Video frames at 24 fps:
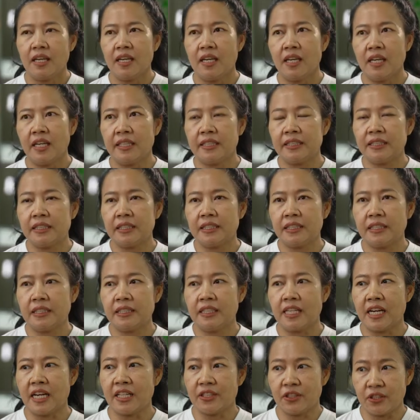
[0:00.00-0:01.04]

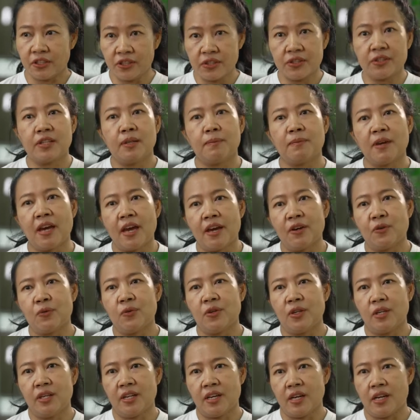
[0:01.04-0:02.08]
in a disturbed
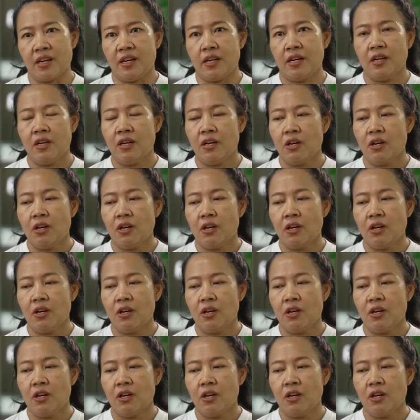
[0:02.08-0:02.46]
area